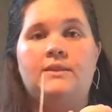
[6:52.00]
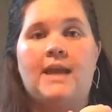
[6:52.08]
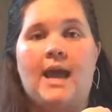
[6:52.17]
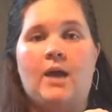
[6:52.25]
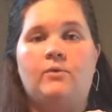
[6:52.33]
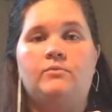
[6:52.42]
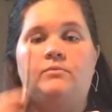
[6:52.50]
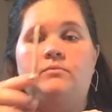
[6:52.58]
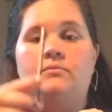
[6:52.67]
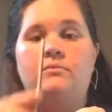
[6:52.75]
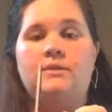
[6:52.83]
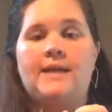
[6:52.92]
down,
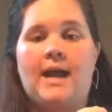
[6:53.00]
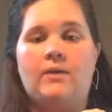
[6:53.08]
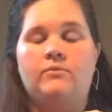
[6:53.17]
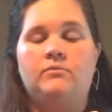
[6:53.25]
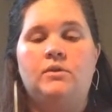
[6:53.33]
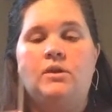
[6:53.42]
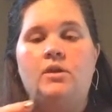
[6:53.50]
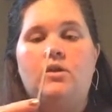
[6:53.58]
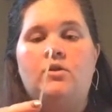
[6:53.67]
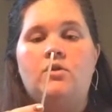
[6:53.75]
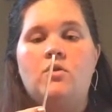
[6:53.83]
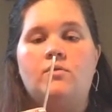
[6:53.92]
down.
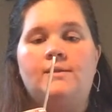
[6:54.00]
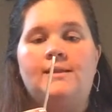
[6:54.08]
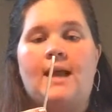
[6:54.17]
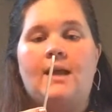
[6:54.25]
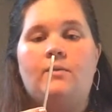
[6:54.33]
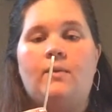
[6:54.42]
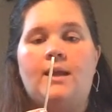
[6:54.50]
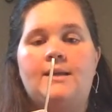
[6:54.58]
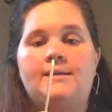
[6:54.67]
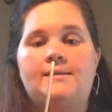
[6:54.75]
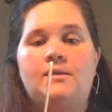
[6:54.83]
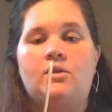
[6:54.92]
No
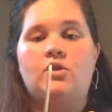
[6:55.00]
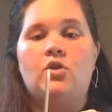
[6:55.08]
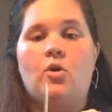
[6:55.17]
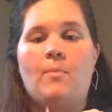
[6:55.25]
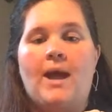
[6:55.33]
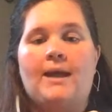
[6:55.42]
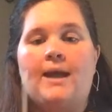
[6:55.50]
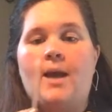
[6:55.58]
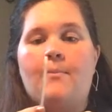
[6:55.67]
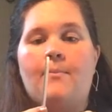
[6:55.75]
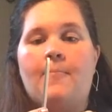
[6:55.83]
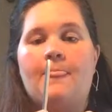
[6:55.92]
sideways, no back
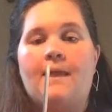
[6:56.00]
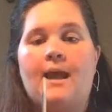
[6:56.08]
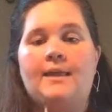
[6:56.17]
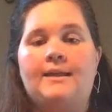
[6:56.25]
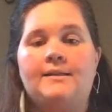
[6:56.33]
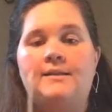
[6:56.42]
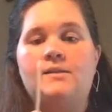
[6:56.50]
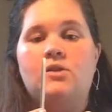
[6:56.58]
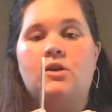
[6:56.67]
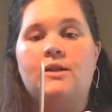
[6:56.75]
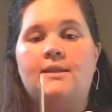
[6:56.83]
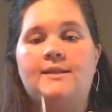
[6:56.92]
up. I like to
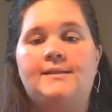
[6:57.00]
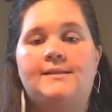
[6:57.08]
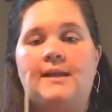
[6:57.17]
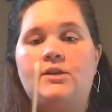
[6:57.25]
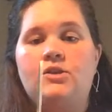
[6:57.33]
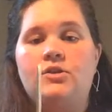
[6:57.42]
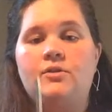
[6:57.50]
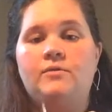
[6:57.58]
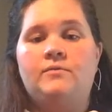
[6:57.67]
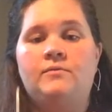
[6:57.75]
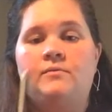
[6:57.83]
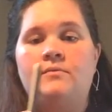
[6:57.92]
start at the
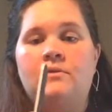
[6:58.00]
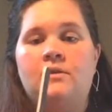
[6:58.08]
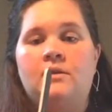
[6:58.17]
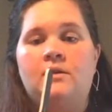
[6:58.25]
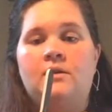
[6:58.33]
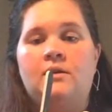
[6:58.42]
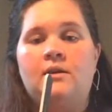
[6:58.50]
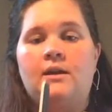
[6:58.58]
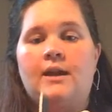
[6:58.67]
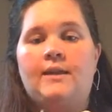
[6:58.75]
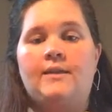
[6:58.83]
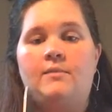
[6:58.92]
center
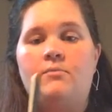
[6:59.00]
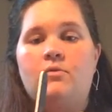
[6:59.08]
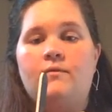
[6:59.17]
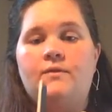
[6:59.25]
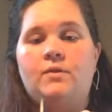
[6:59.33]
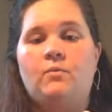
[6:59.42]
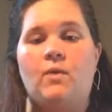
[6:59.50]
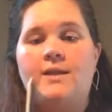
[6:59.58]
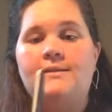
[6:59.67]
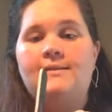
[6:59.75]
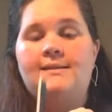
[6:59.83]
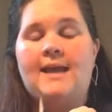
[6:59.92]
and then move to
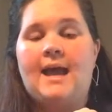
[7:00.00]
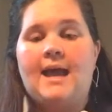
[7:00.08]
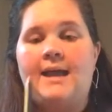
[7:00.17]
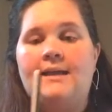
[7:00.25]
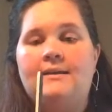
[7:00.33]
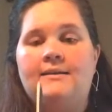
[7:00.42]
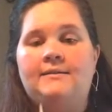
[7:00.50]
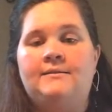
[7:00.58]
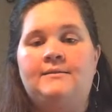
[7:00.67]
one side